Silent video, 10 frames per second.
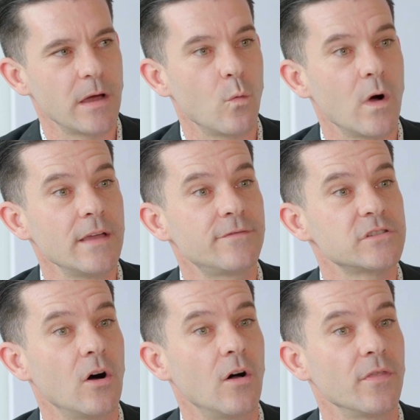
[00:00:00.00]
wife's
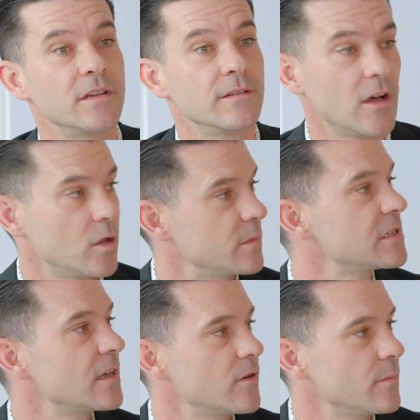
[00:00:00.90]
on the development
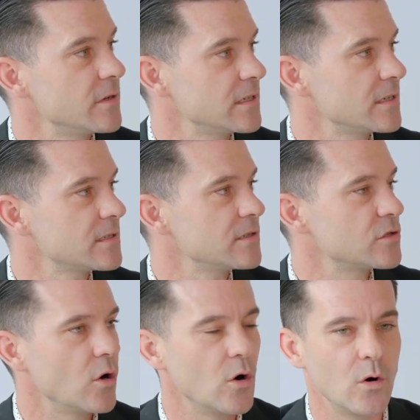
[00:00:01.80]
side of our business.
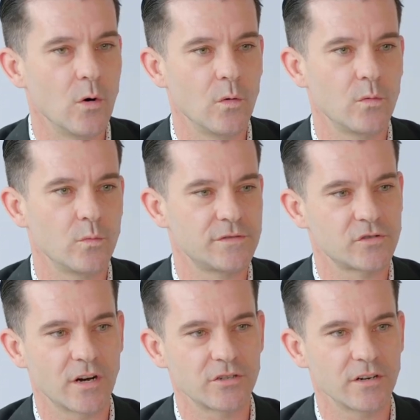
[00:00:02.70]
So we've
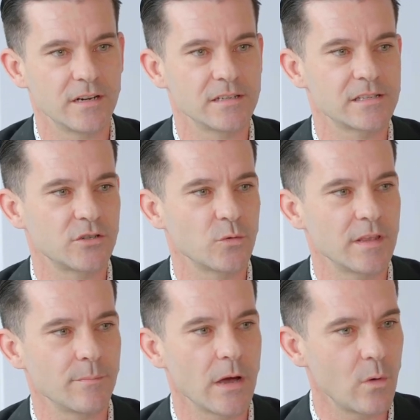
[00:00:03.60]
structured it in such a way
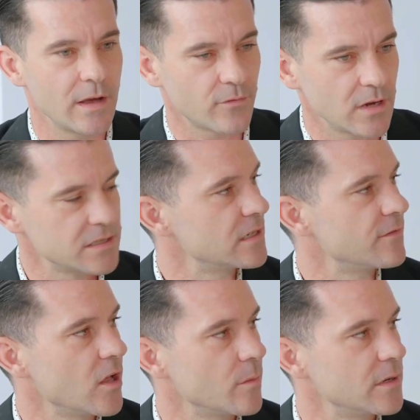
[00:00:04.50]
that my wife runs the
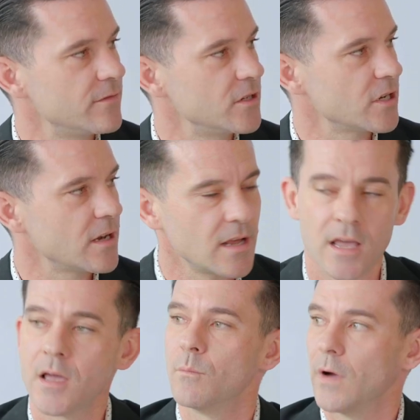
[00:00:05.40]
development division.
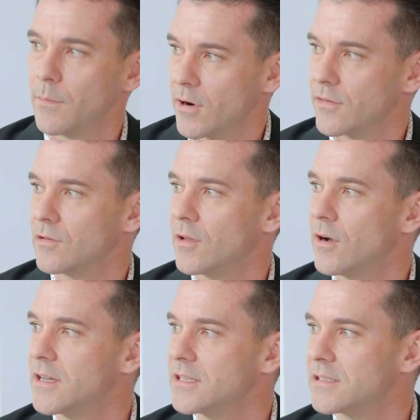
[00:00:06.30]
My
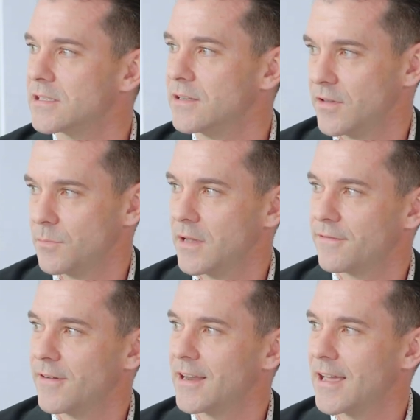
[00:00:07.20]
brother-in-law is the VP of
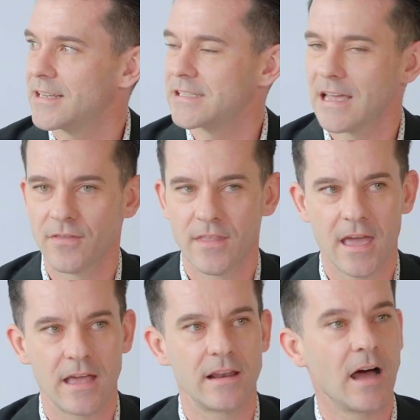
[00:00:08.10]
finance, and
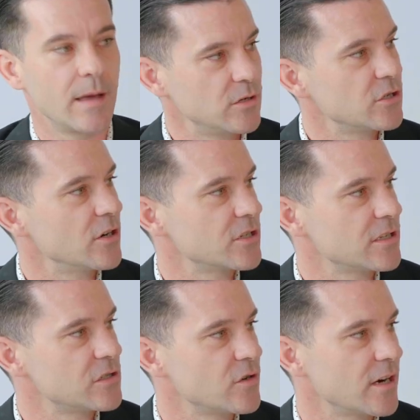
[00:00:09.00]
then I'm in charge of
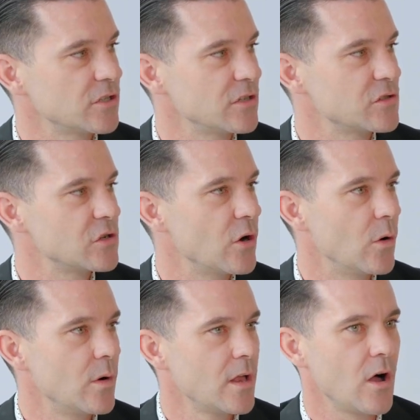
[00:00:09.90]
construction.
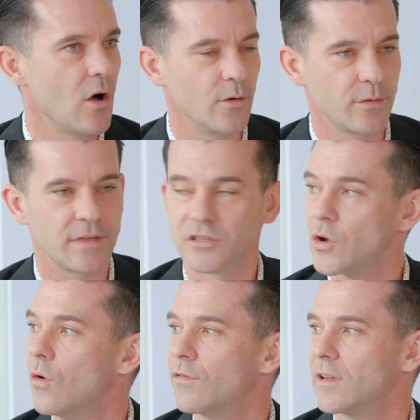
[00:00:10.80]
So although things
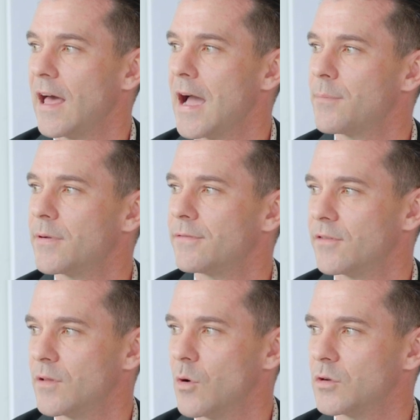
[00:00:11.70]
overlap,
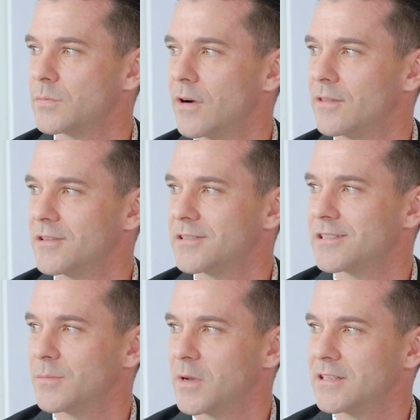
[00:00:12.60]
for the most part, there's
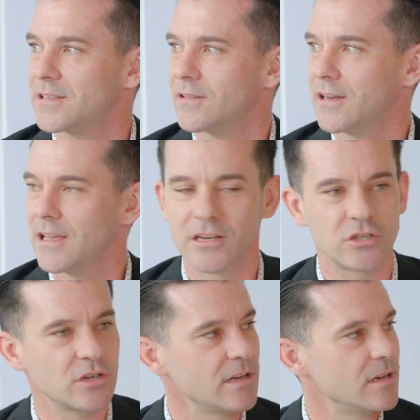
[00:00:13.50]
some nice
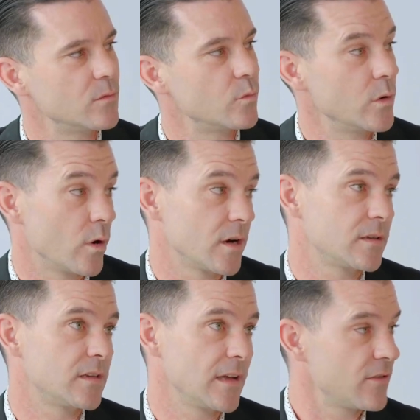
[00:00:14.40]
delineation, and we work
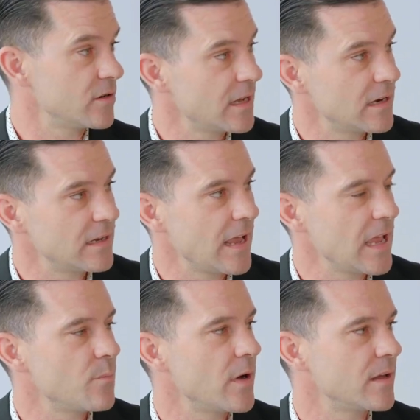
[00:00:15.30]
together day to
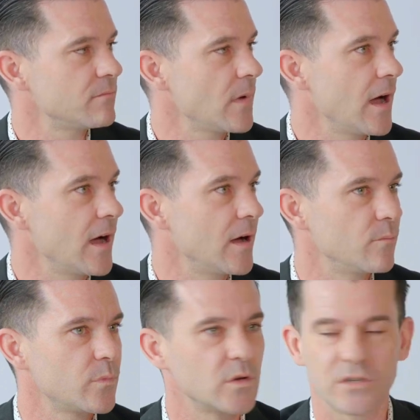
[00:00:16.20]
day, but
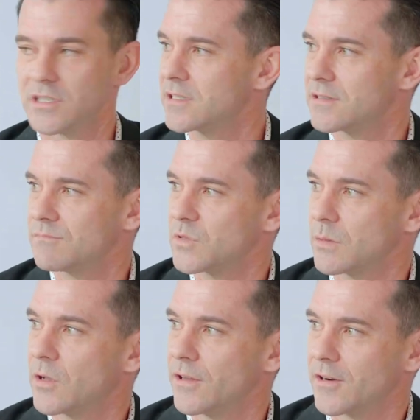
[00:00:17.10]
there's
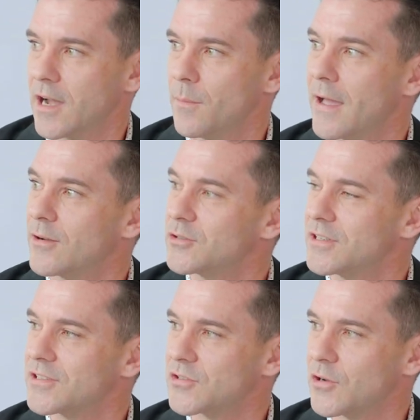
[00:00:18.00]
some clear-cut
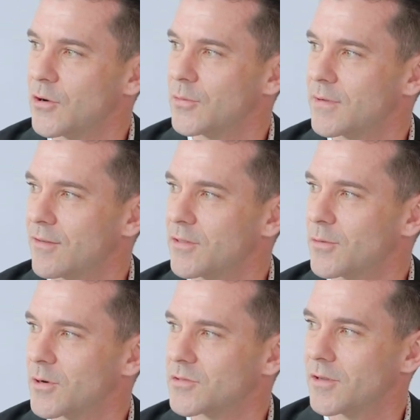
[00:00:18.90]
boundaries. So
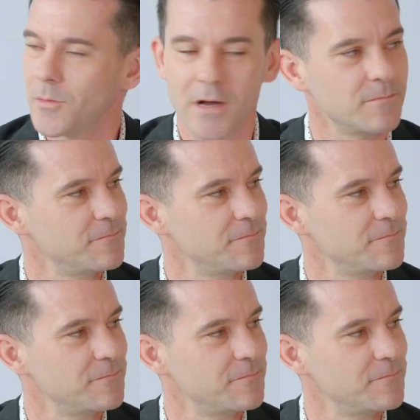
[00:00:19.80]
everything works really well.